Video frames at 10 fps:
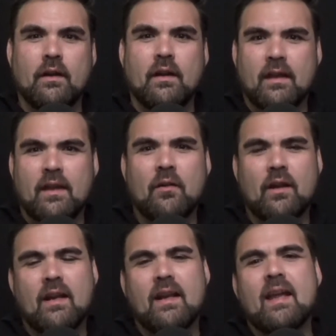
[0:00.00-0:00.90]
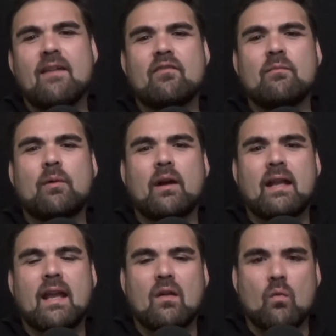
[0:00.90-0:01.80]
Kia ora
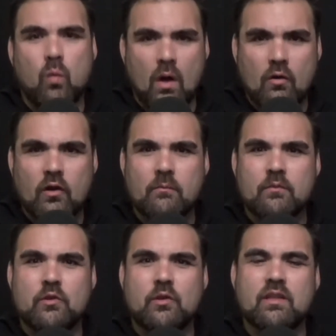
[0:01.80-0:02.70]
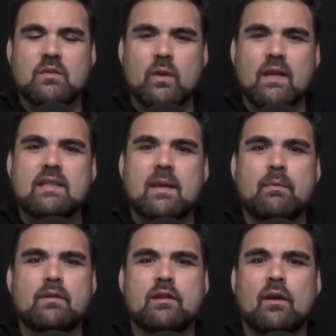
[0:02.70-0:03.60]
everybody, and welcome to this week's
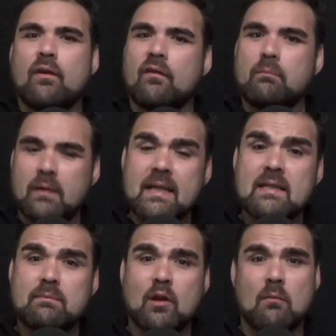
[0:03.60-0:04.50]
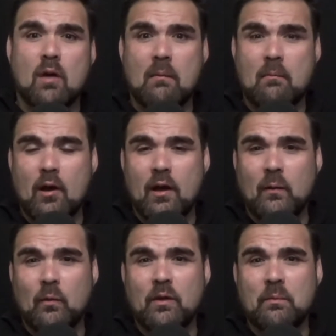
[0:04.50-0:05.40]
episode of Please Blow My
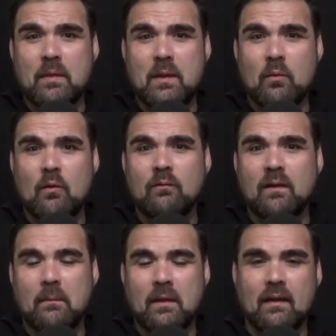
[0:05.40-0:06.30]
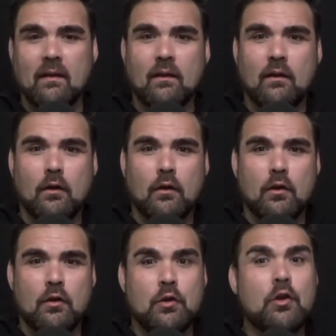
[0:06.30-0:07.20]
Mind with me, Will Fleming.
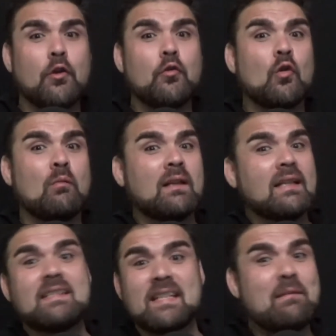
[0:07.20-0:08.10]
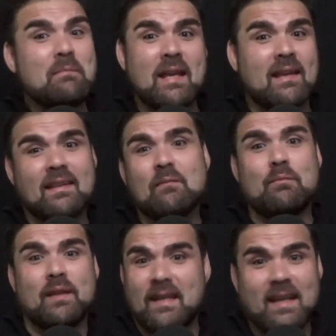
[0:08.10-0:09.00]
You don't normally see me at the
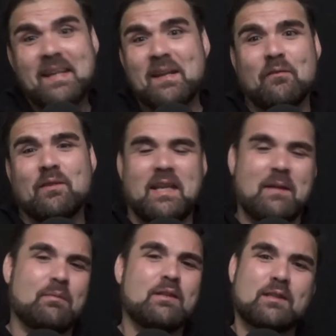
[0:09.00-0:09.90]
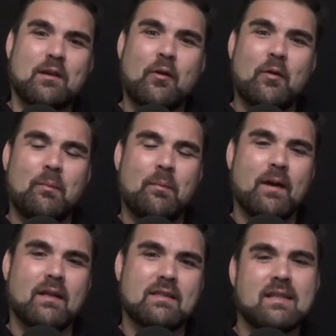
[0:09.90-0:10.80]
beginning of the episode,
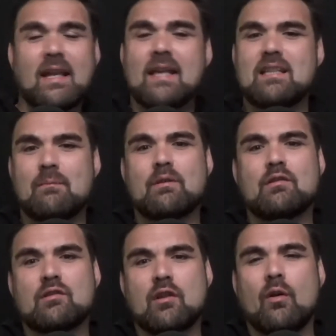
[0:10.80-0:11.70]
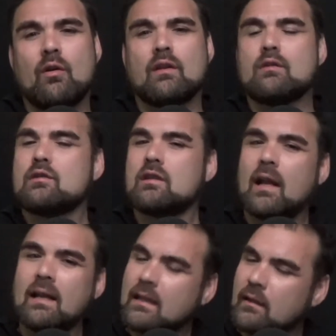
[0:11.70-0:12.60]
but today's episode is
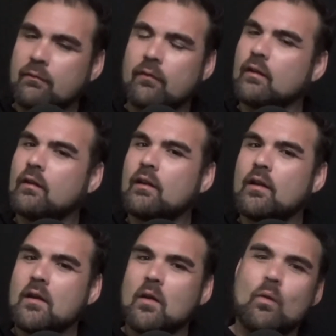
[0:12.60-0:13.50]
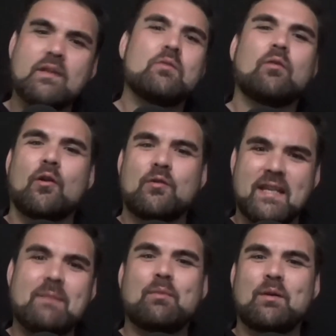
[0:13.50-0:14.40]
slightly different. We still go
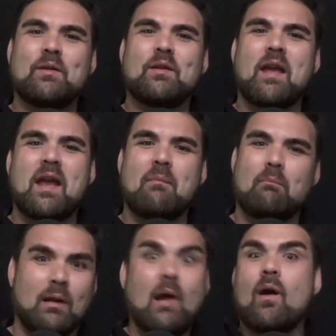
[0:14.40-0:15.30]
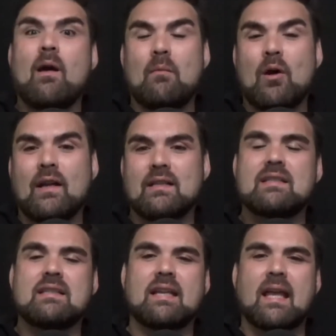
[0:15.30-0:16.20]
deep and blow our minds
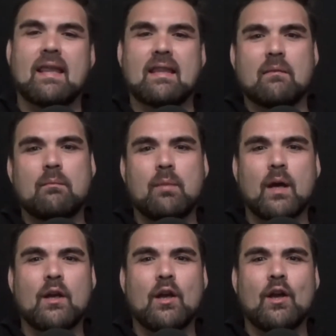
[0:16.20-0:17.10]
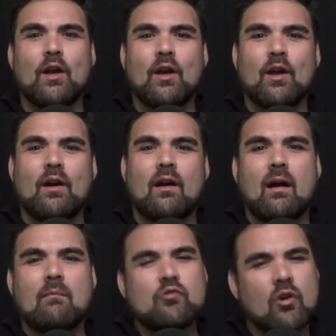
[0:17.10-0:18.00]
together, but
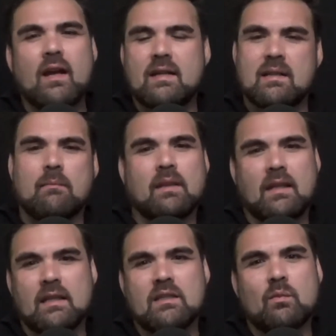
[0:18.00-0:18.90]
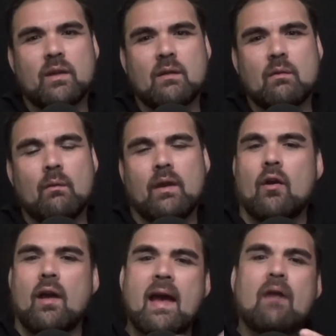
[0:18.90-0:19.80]
I'm trying something this week where we
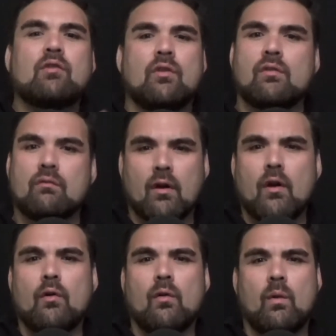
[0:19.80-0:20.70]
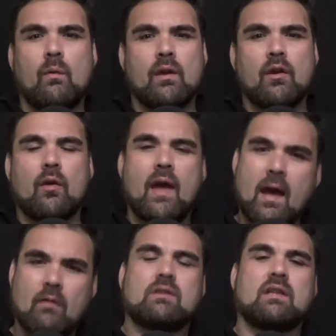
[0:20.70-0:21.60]
go out on the road, where we go
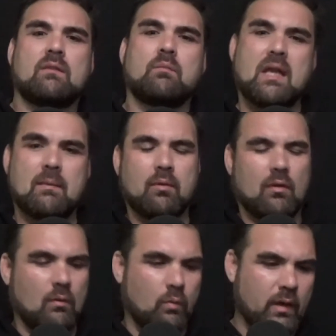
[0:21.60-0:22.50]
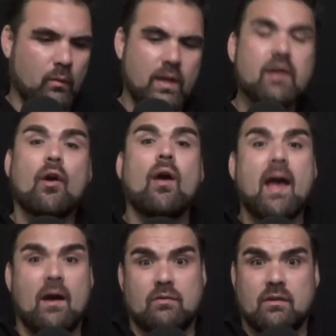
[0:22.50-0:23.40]
out to the people, where we go
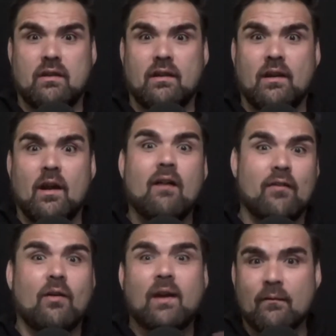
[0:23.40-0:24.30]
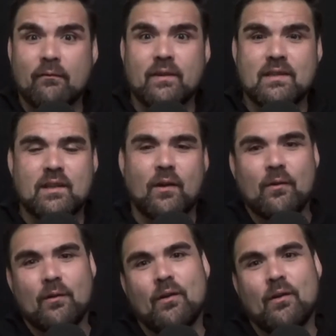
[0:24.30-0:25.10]
out of our comfort zone.